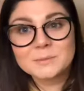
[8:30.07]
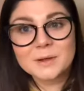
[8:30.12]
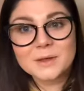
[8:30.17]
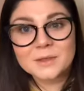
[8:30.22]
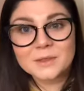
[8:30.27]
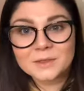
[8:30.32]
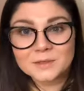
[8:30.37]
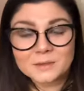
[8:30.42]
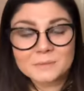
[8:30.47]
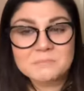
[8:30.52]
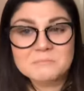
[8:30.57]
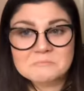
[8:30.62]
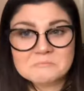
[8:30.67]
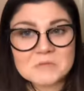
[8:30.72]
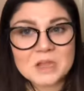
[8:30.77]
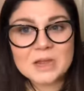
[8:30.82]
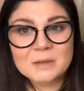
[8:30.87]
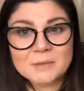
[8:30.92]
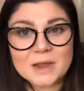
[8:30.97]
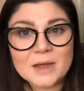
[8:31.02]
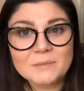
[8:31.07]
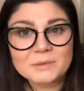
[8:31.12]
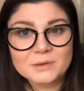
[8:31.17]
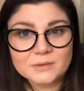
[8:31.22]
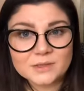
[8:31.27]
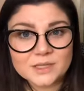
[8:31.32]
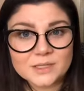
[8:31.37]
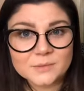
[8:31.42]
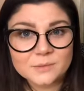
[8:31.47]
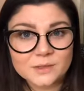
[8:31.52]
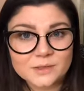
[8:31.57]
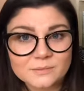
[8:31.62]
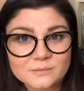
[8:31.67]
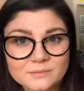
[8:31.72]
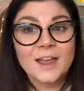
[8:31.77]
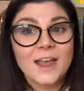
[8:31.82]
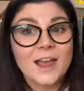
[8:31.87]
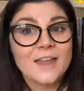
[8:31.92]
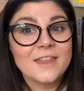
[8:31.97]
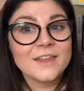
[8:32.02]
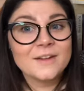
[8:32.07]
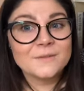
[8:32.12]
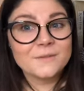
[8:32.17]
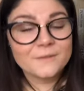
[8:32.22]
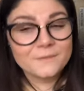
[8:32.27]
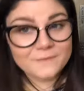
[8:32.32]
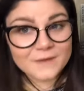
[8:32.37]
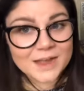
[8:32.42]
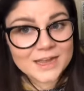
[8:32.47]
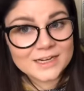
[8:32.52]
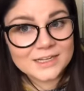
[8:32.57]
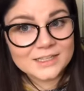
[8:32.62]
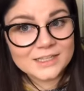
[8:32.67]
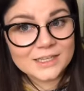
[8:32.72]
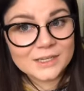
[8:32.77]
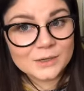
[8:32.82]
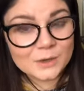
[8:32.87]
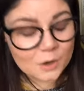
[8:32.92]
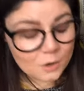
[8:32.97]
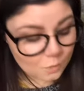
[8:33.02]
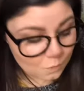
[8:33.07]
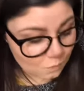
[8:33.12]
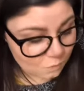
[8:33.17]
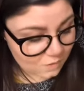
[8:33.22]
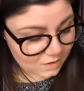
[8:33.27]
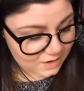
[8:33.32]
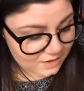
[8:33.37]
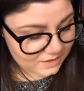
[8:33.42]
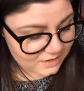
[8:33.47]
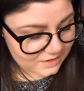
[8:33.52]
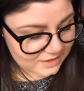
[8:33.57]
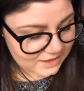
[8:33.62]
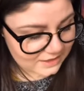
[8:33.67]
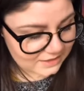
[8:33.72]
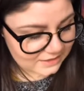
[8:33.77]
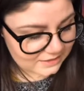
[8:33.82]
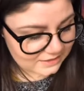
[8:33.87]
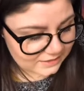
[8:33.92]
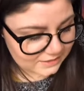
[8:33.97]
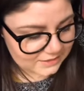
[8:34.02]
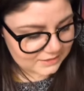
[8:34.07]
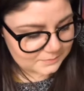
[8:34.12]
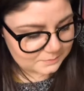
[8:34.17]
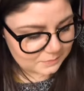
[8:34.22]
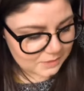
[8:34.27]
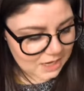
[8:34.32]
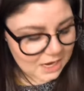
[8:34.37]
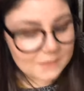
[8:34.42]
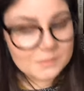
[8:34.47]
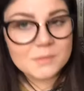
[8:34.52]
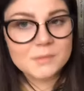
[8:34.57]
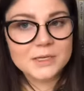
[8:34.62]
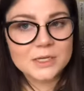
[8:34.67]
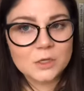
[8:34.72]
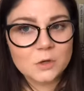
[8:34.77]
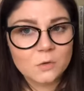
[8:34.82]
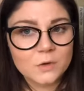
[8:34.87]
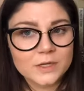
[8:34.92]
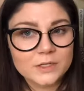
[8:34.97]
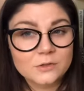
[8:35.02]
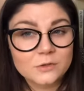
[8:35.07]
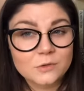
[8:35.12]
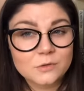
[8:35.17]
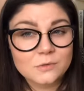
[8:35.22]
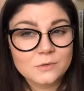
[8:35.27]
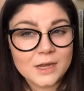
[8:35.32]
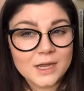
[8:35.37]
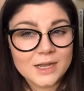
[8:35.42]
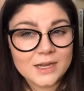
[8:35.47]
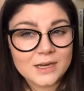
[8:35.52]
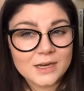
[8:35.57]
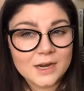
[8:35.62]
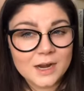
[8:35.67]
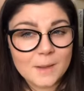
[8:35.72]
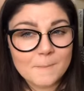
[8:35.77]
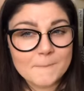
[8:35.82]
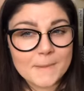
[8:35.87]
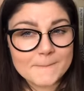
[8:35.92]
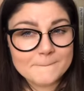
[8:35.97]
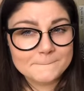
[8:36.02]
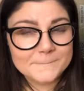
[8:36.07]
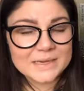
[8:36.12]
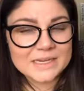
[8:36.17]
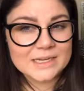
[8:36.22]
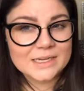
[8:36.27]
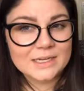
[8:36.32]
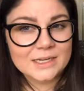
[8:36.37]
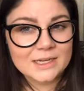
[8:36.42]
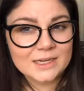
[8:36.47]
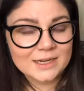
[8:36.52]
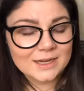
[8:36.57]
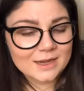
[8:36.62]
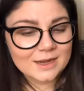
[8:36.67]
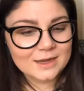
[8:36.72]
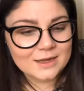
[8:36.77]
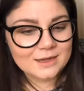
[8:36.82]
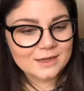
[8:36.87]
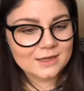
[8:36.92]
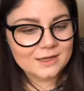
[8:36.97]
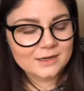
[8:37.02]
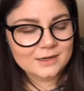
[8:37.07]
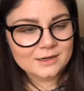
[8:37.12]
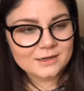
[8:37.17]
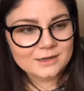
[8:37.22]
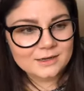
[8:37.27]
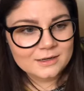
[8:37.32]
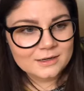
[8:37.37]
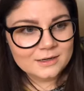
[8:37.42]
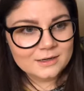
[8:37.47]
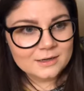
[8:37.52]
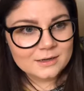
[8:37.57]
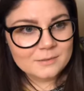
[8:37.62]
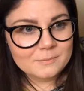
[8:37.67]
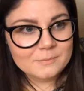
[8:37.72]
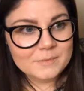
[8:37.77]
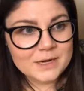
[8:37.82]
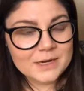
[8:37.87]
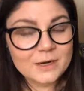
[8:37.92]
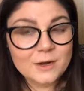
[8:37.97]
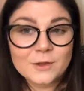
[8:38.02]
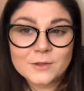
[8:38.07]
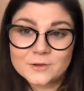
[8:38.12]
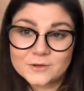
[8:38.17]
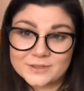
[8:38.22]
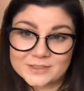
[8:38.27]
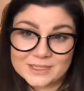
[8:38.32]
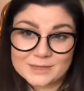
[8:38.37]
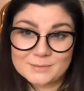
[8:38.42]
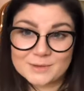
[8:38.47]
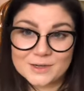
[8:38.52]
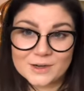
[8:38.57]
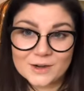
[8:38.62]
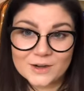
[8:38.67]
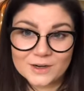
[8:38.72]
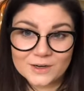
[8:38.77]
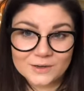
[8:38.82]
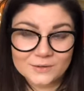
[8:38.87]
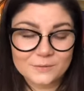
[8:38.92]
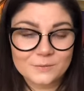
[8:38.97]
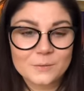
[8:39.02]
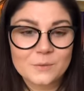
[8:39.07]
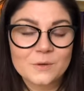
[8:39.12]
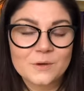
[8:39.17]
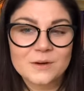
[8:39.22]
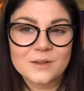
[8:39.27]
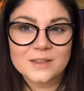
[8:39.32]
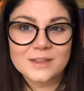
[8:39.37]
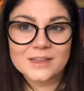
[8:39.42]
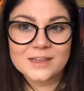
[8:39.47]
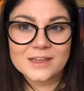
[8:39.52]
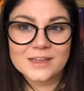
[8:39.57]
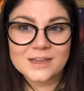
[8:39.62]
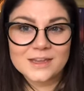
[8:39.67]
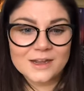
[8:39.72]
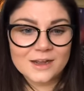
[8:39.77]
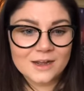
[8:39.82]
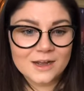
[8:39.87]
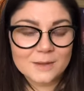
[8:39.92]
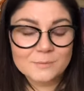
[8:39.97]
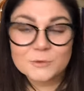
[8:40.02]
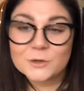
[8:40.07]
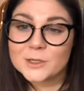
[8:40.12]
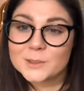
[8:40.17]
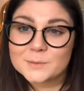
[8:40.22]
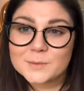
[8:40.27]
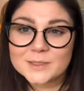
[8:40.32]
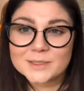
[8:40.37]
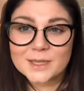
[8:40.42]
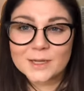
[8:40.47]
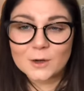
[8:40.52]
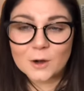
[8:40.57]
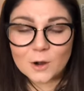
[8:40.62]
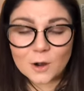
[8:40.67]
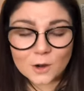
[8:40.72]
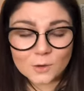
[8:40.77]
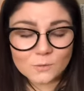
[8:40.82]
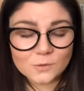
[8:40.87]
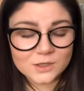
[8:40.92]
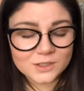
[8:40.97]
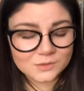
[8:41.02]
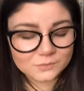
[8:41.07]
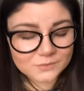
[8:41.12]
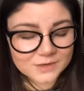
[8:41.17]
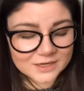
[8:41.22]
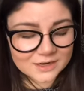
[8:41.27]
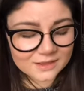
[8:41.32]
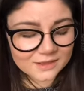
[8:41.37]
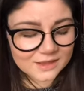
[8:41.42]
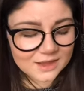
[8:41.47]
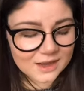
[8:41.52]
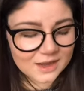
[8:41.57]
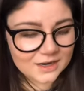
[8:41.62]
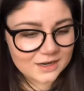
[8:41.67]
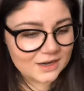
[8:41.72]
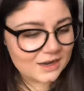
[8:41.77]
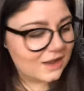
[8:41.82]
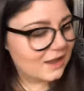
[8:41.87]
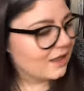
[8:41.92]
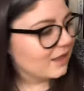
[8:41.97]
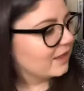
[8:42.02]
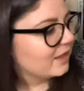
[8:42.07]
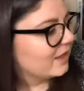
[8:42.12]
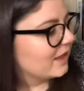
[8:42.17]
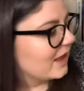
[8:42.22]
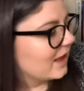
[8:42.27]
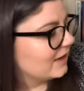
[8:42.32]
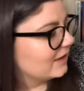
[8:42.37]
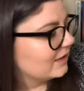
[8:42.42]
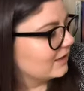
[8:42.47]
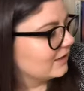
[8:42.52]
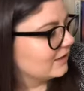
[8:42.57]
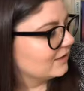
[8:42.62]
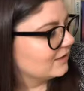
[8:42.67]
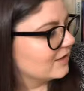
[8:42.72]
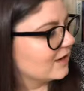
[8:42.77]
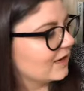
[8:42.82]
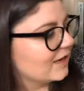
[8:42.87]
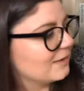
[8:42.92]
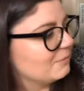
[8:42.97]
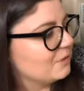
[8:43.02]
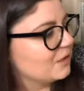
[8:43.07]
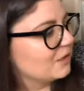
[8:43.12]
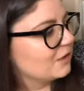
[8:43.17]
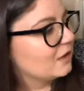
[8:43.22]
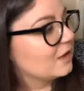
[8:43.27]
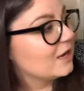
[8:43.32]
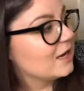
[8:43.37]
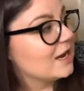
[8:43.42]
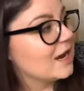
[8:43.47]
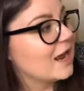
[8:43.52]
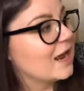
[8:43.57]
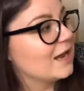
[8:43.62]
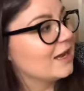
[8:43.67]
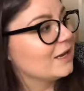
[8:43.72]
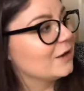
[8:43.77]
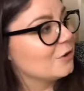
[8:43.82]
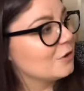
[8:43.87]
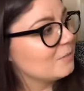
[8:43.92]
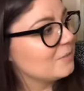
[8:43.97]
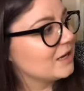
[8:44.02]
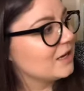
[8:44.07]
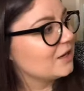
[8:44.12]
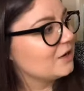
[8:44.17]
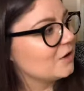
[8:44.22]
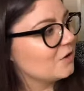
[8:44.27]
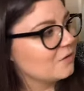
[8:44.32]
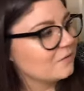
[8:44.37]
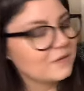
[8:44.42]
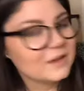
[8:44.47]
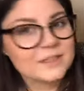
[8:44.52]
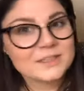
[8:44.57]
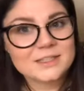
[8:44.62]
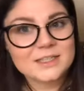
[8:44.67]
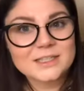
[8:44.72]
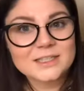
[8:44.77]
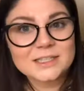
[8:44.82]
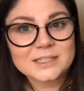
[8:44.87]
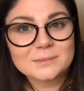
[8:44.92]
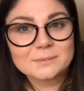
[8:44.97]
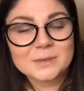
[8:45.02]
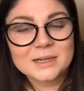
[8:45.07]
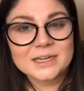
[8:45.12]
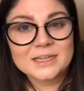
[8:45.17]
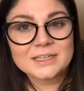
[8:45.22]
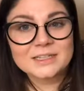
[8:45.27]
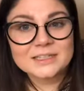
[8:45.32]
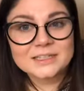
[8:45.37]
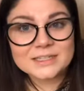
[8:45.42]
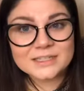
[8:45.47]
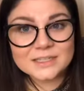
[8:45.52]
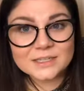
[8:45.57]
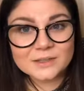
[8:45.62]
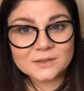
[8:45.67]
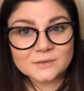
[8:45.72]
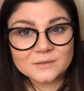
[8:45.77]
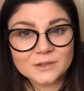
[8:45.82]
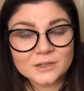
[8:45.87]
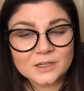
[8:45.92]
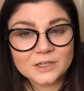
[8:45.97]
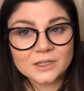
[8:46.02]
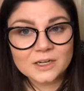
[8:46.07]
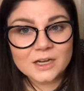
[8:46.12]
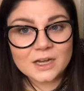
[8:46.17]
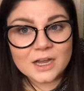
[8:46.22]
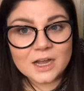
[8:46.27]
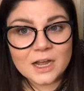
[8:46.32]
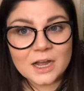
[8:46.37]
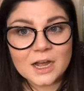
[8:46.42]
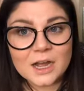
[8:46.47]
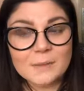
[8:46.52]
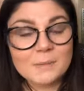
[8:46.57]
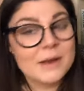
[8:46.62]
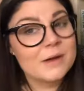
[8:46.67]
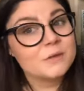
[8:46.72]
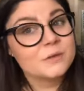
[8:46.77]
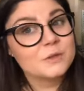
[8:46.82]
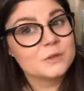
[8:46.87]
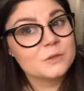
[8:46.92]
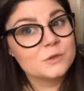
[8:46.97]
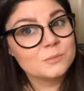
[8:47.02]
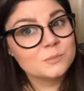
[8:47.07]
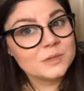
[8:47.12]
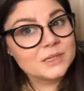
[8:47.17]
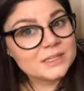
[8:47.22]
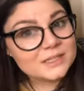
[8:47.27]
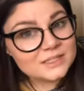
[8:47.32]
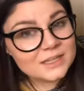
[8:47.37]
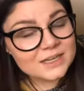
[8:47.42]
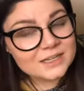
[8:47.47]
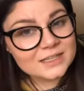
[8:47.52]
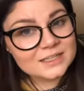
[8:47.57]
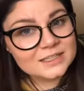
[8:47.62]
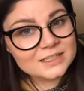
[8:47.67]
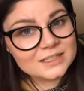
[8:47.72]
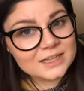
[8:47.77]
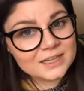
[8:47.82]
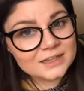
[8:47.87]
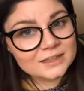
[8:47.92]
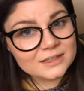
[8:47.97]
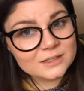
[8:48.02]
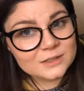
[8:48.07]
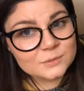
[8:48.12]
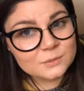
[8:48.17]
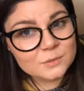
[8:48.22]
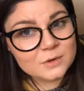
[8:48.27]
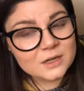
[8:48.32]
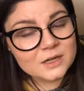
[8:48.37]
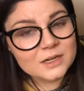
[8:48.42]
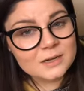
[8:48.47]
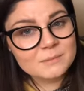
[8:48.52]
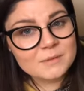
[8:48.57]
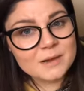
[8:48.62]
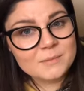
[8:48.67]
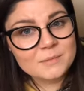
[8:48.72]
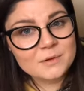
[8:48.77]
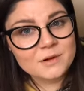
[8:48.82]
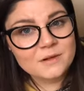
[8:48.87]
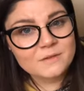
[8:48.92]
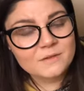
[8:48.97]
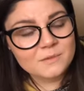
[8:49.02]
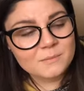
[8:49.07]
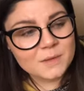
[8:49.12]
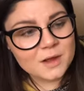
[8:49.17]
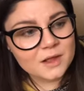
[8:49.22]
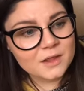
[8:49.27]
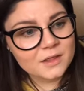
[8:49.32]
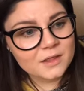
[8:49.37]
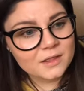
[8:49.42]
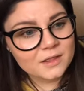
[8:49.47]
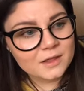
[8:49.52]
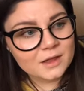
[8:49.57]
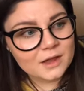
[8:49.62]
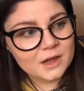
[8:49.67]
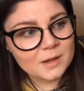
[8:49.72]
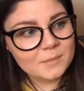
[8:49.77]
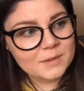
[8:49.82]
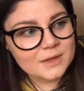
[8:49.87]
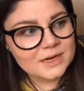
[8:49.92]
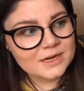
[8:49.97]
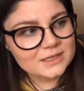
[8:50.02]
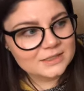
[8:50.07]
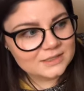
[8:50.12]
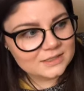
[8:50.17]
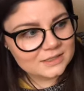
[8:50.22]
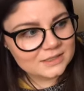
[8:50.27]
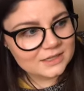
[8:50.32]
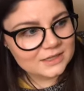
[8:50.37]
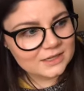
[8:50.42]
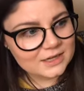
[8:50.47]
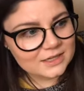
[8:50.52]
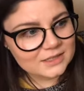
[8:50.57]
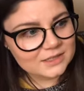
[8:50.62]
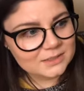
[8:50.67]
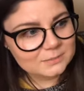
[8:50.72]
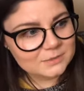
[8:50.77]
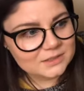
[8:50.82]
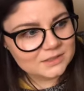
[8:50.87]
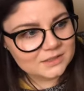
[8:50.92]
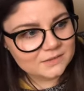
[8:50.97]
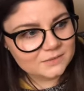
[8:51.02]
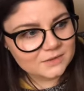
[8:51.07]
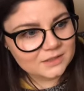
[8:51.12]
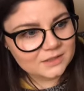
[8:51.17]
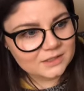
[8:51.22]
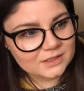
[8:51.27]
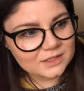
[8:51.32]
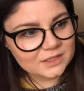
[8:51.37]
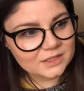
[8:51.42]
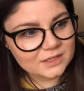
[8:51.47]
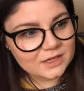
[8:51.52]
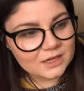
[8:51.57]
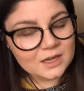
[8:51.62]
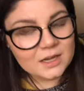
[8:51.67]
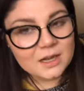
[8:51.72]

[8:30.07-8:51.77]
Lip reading: month, I'm happy with this one. And then finally, one that I think is probably going to end up being on my other TBR for the Christmas at Hogwarts readathon, that is Naomi Novik's Spinning Silver. I was super excited to get this one in my book of the month, and I did again specifically